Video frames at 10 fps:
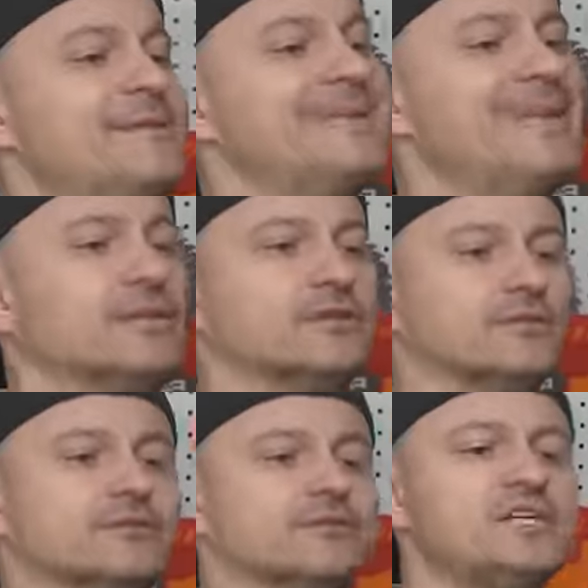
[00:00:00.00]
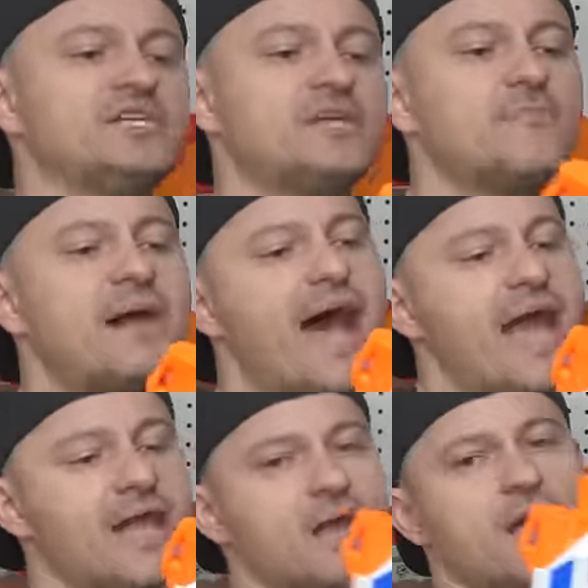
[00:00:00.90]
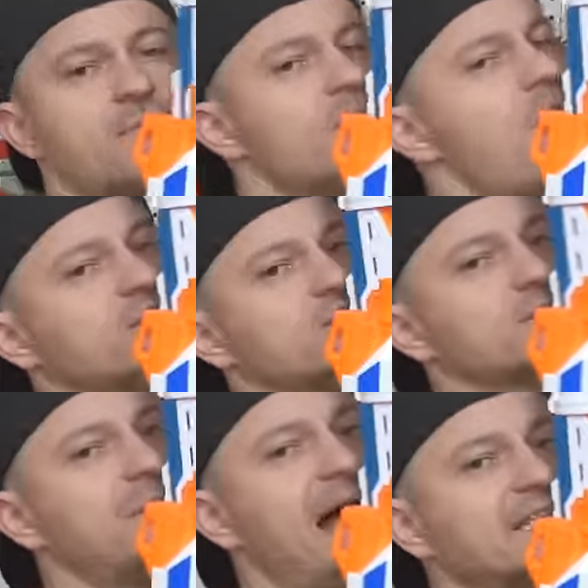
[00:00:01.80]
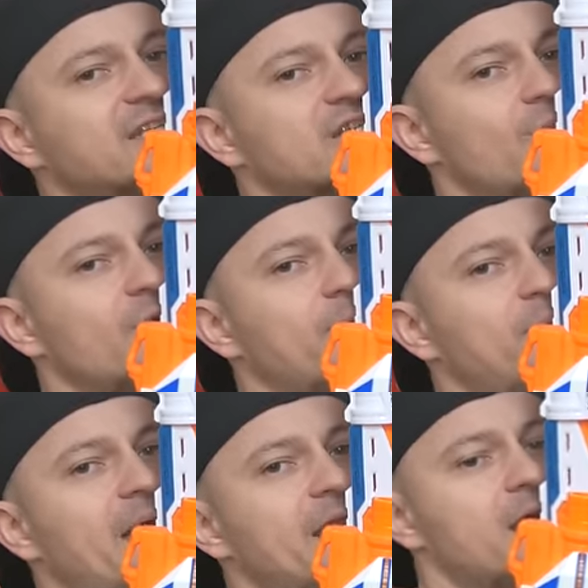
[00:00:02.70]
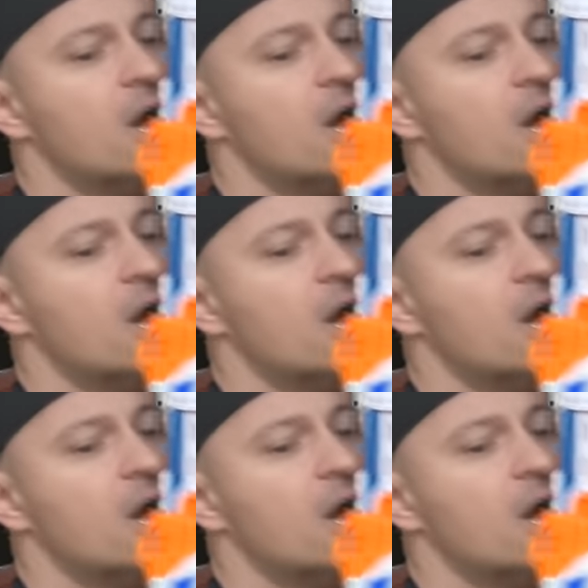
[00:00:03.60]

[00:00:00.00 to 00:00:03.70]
Mediator. These are my Modulus Blasters that we're going to pin